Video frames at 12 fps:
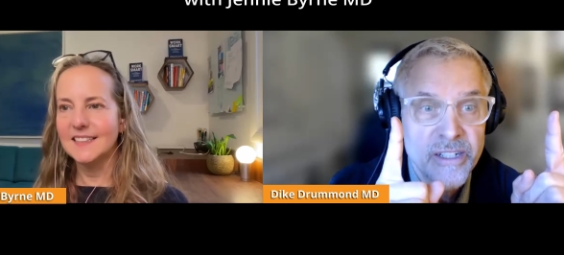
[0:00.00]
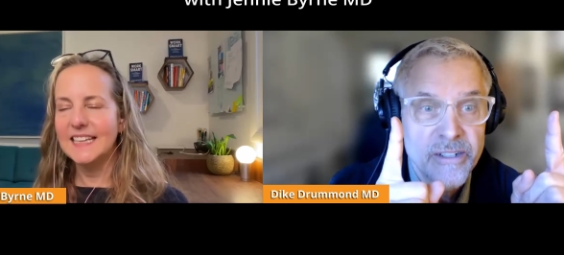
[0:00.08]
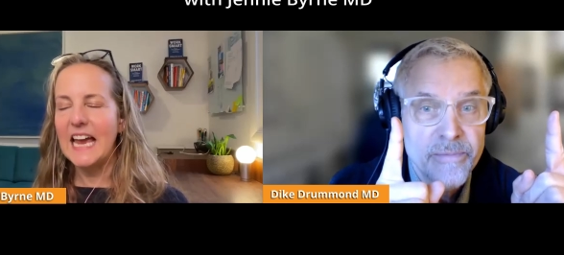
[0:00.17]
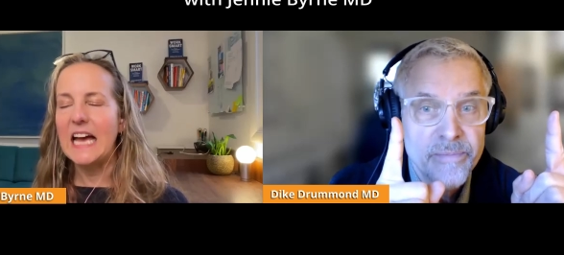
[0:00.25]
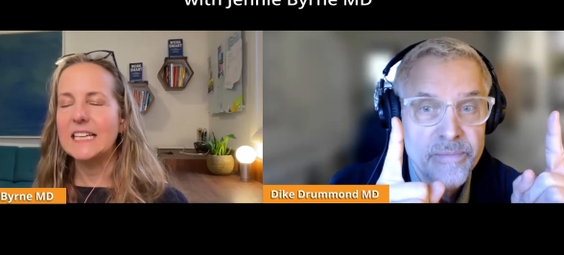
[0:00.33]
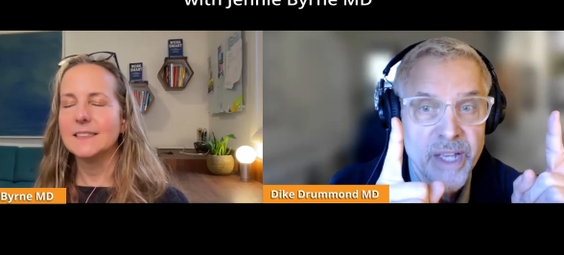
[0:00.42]

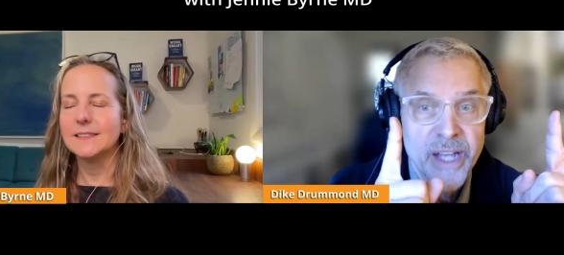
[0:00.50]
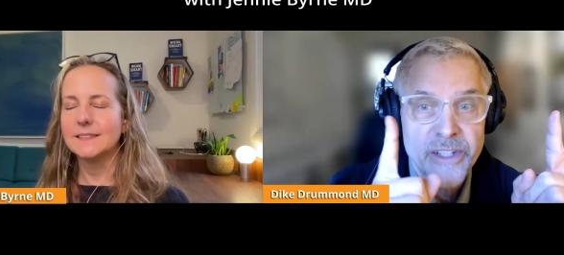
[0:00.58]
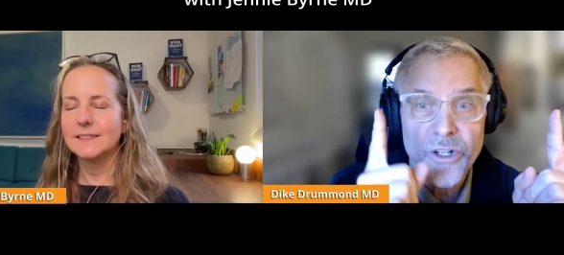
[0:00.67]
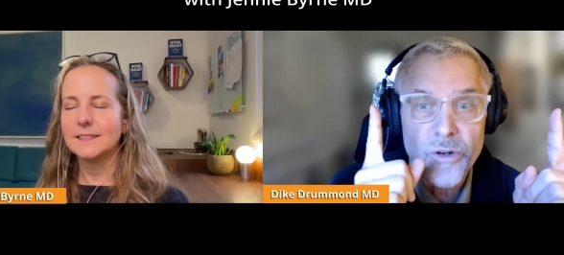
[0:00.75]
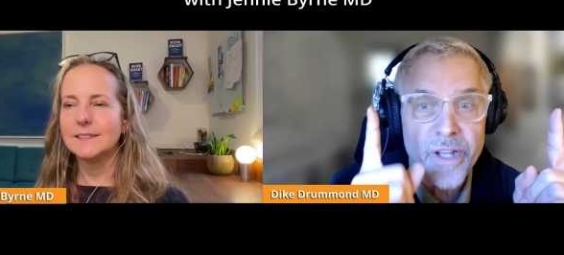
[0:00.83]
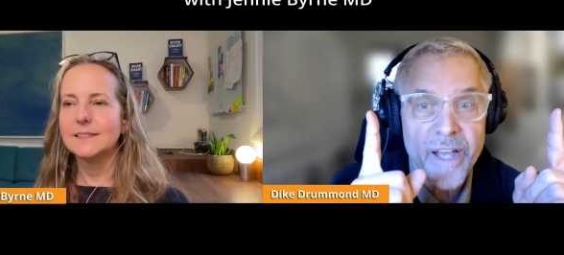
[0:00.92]
Speaker 1: Yeah. And you
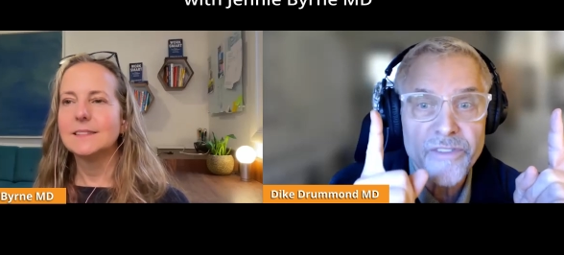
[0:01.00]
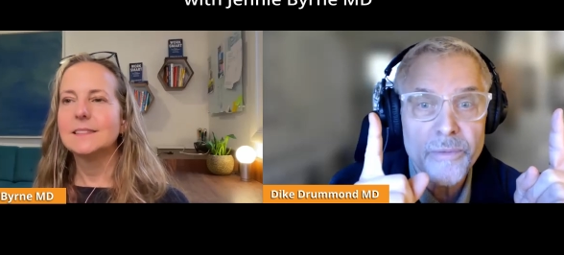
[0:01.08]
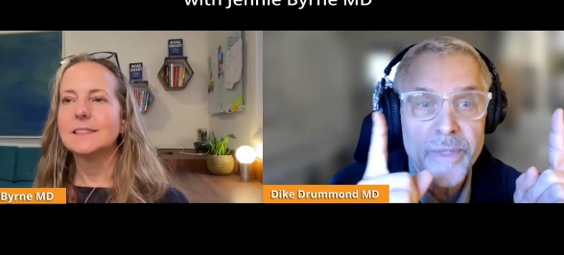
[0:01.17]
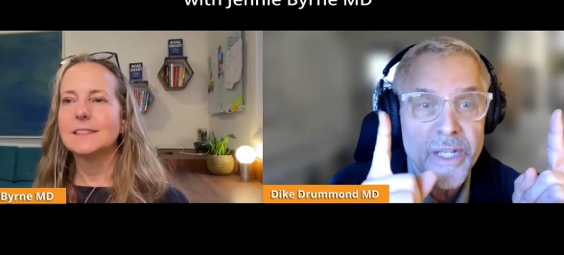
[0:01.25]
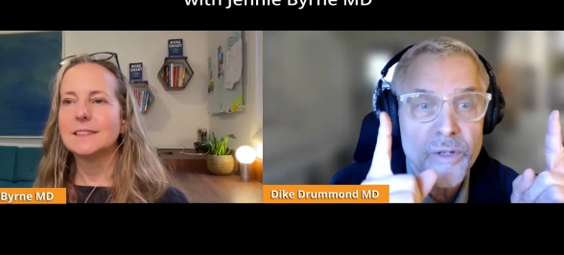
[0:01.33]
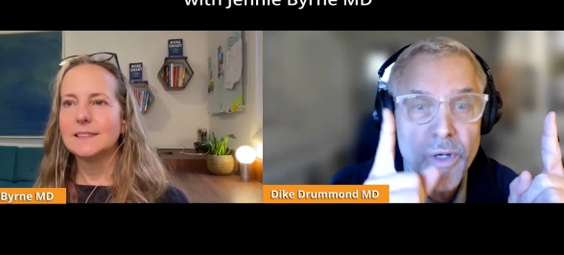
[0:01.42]
don't have to
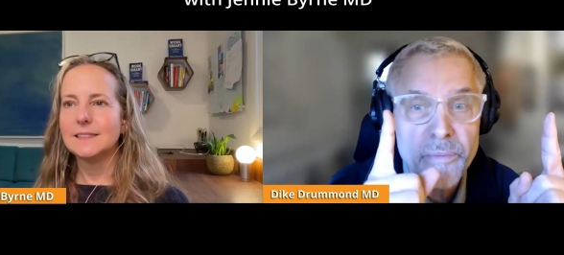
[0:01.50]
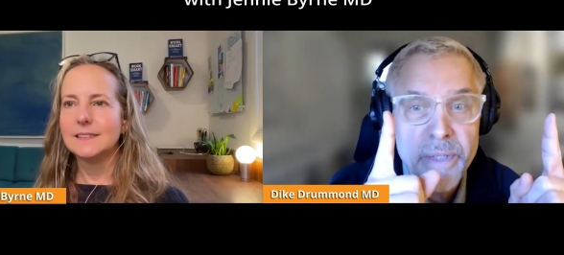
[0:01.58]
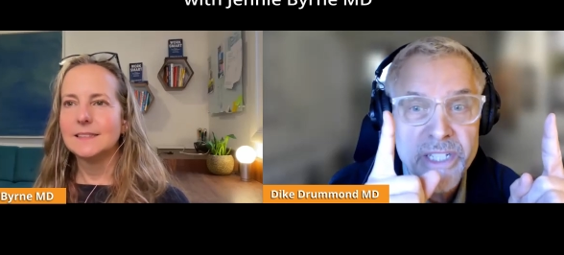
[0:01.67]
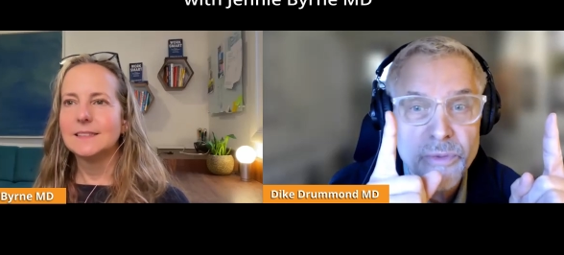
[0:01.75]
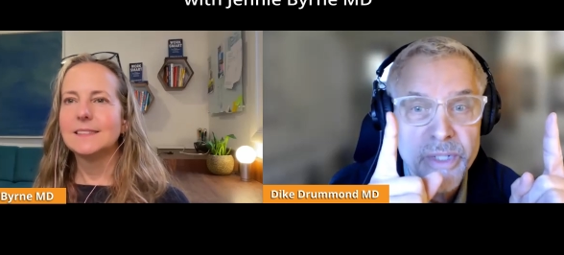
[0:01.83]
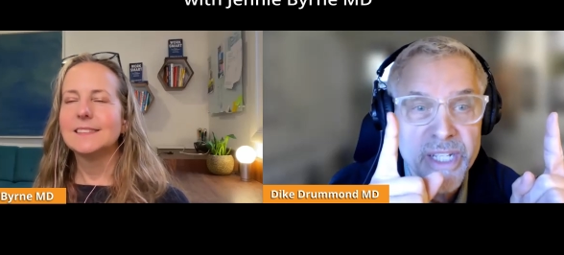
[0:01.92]
be in one
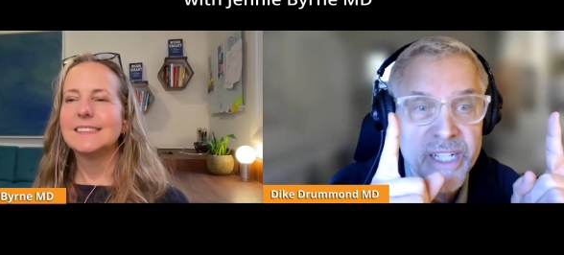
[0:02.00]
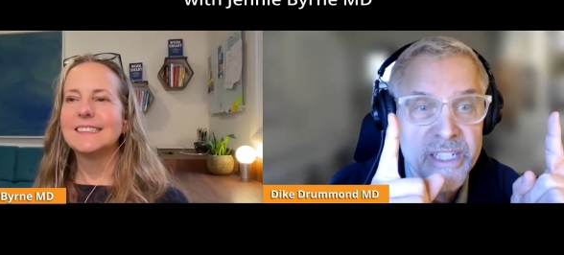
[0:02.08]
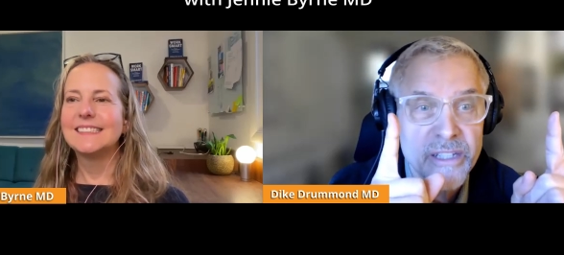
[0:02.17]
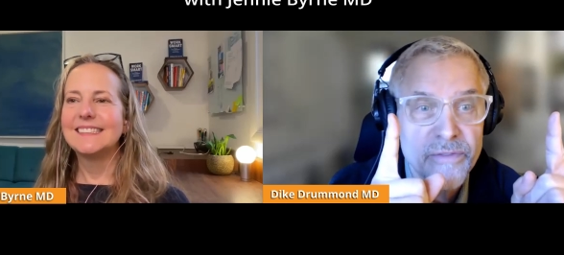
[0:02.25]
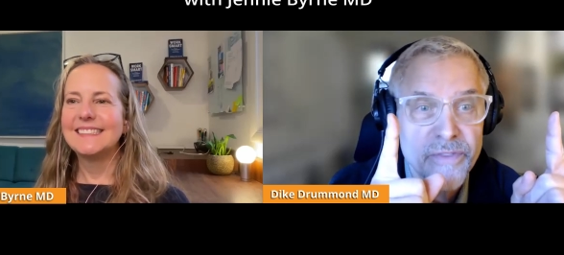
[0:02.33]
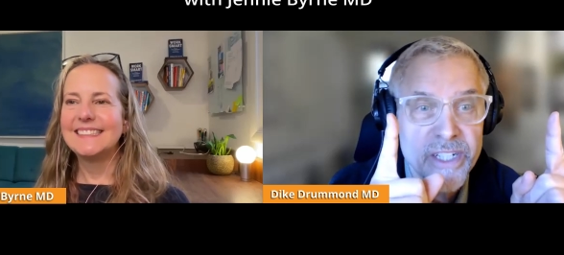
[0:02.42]
piece when you get to
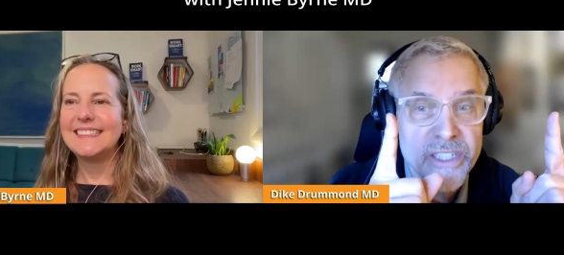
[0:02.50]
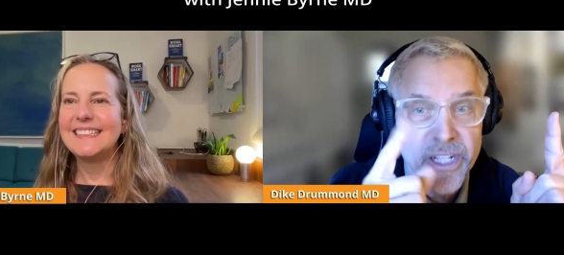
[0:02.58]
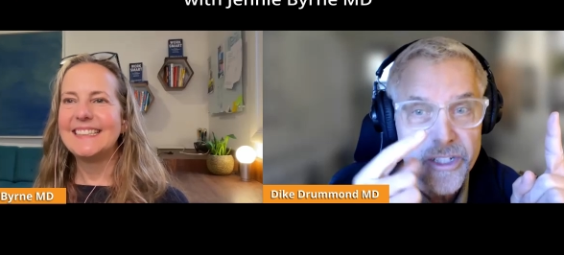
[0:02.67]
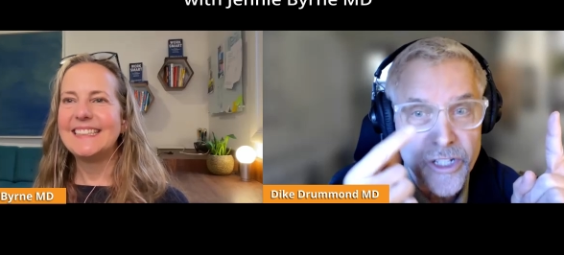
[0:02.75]
the finish line.